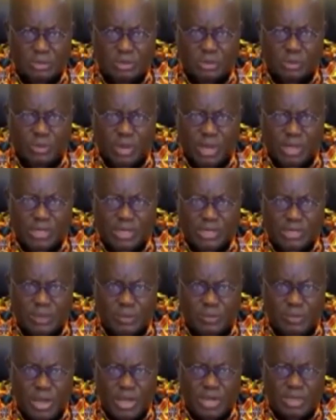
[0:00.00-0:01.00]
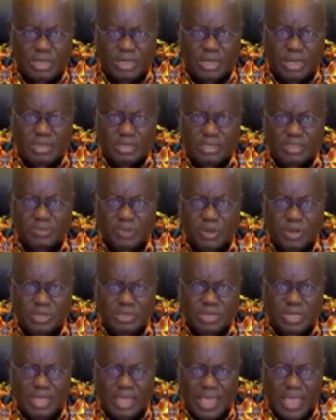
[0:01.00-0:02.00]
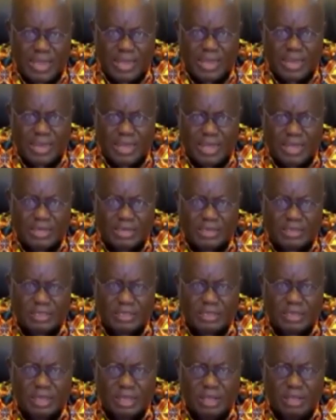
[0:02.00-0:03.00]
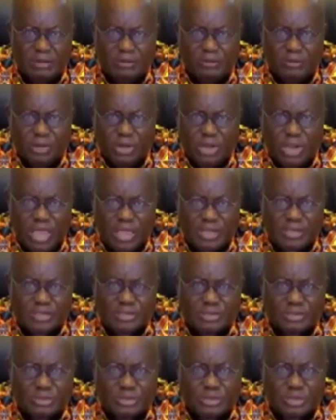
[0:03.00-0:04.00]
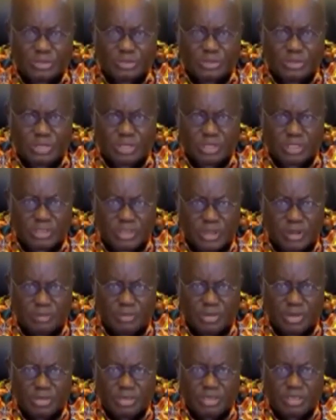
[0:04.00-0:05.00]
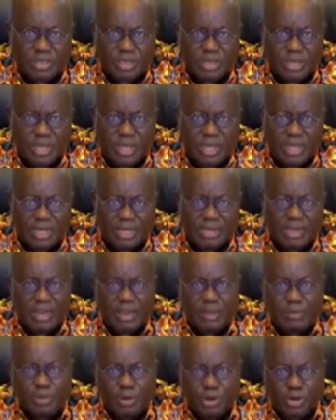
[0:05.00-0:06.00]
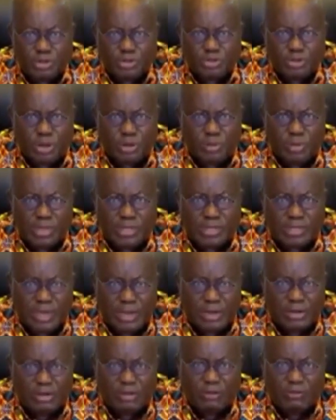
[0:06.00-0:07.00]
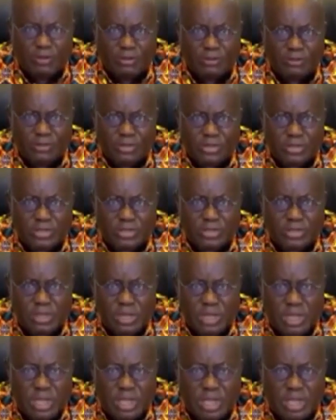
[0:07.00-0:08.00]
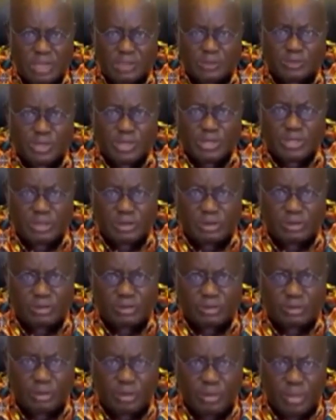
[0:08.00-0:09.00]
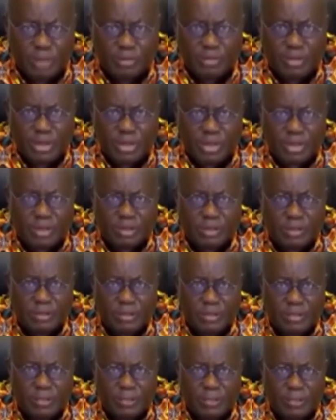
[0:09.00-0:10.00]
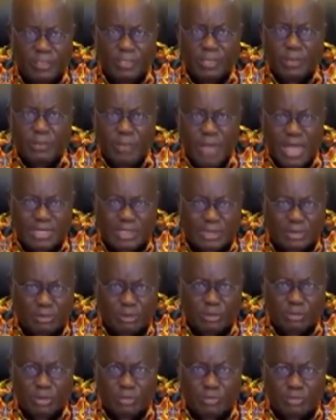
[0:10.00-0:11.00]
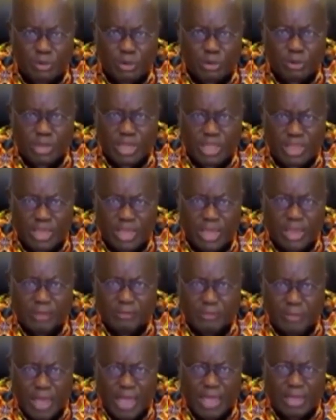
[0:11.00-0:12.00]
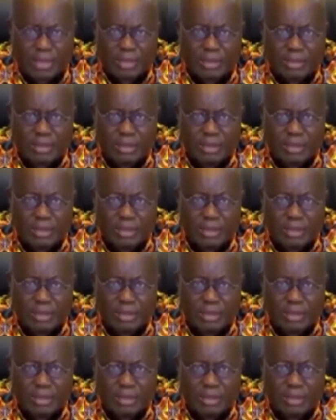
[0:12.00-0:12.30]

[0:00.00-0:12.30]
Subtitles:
to participate in and sponsor candidates for election to district assemblies at any point during my tenure of office as President of the Republic, the matter will be brought again back